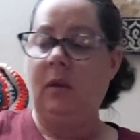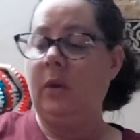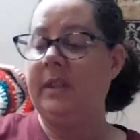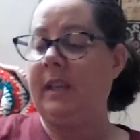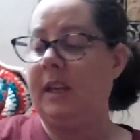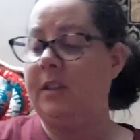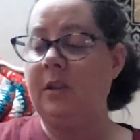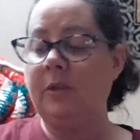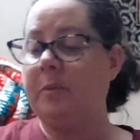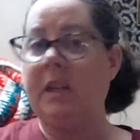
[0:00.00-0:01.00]
Or he's catching
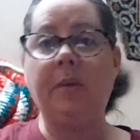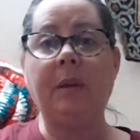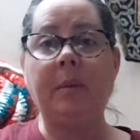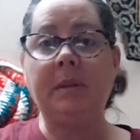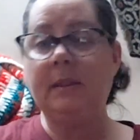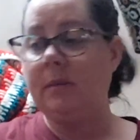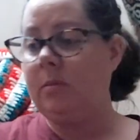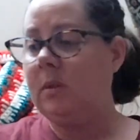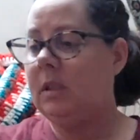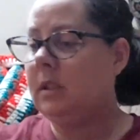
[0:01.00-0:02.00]
those bunny rabbits,
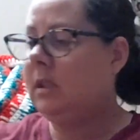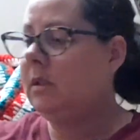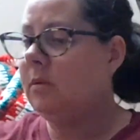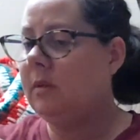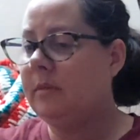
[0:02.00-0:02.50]
one of the two.